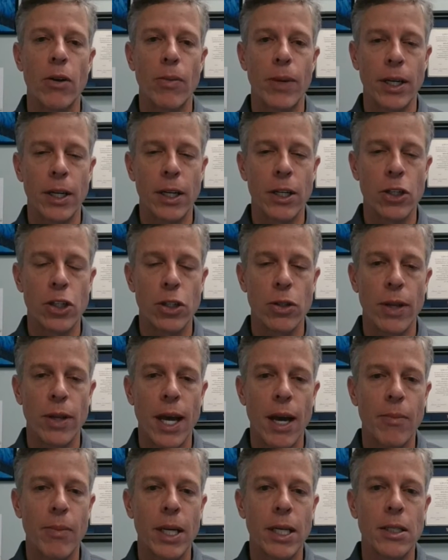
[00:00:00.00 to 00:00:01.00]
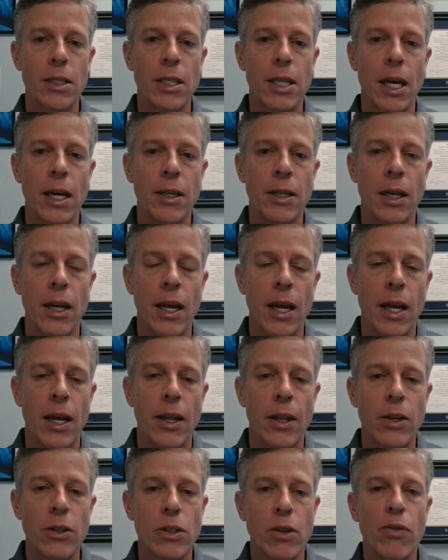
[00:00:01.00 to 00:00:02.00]
they're being issued. That means that
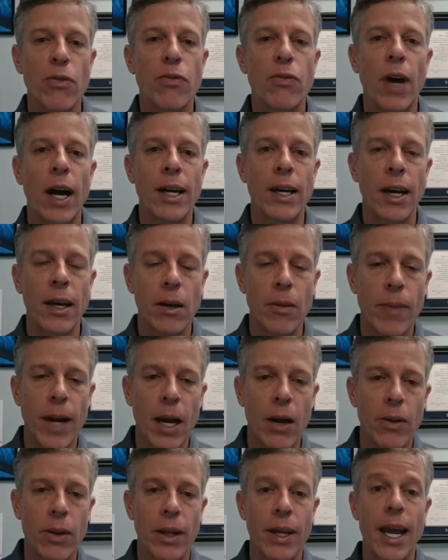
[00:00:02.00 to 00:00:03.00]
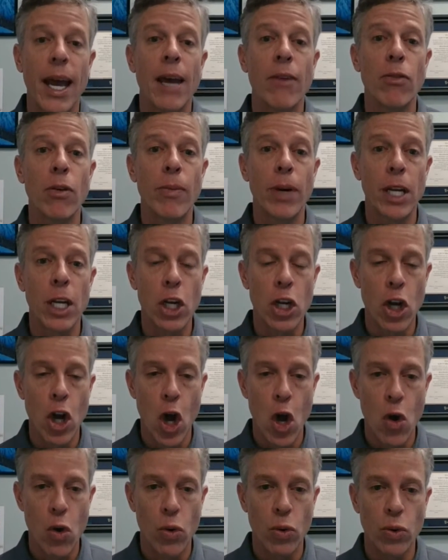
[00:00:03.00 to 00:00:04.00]
there's a finite amount that everybody
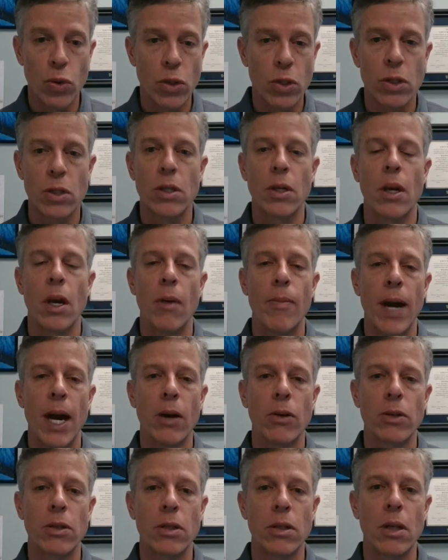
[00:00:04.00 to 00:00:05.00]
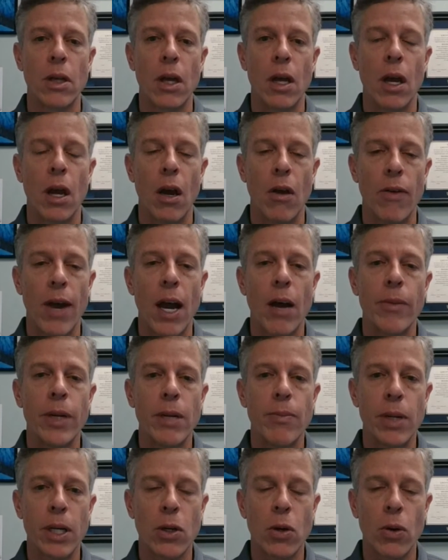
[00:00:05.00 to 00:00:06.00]
knows about of how
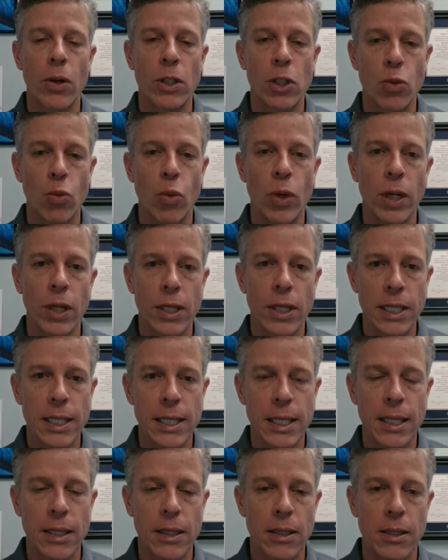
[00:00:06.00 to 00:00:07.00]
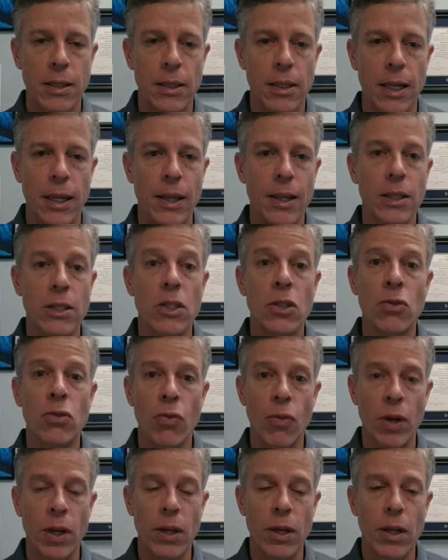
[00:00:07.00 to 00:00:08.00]
many bitcoins will exist. And this is
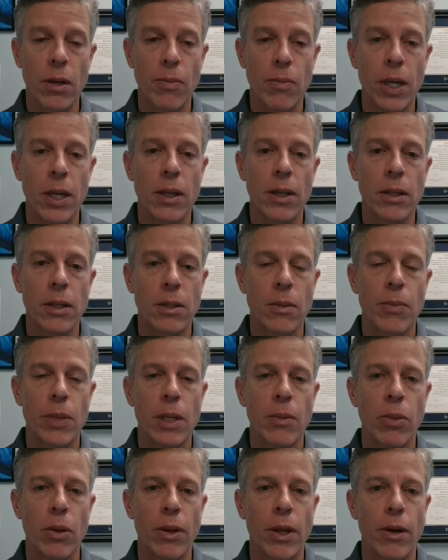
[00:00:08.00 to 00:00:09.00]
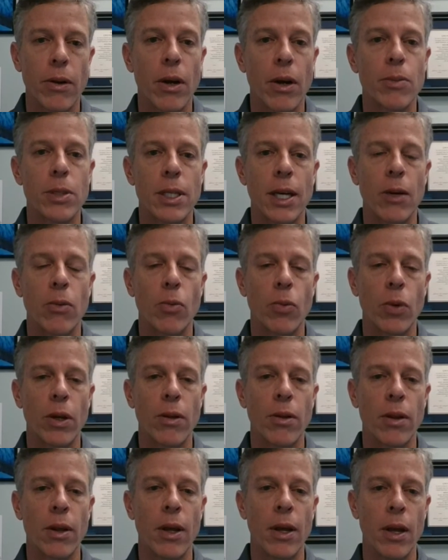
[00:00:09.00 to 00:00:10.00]
really appealing to people that are upset
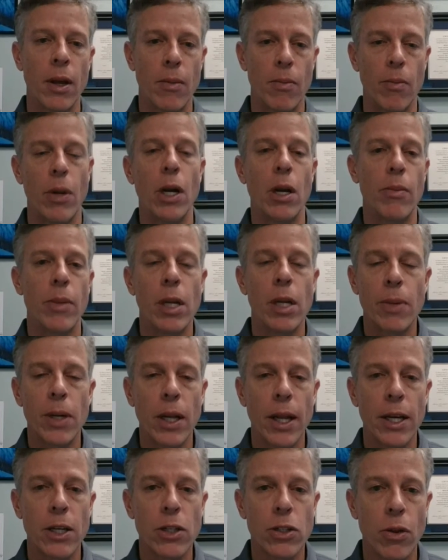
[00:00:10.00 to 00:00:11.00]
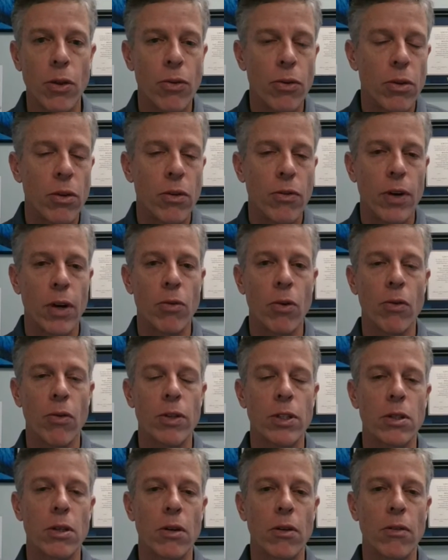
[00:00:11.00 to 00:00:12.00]
with money manipulation through the Federal
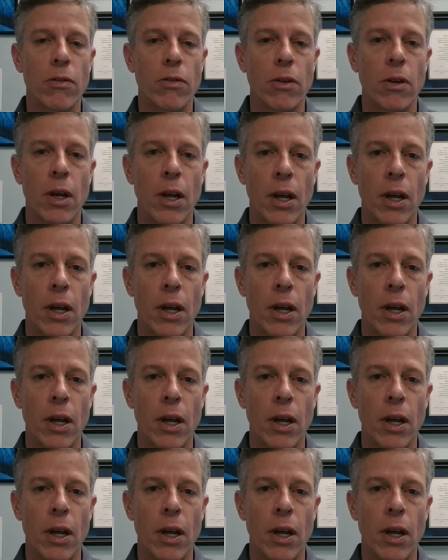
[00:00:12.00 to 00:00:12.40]
Reserve.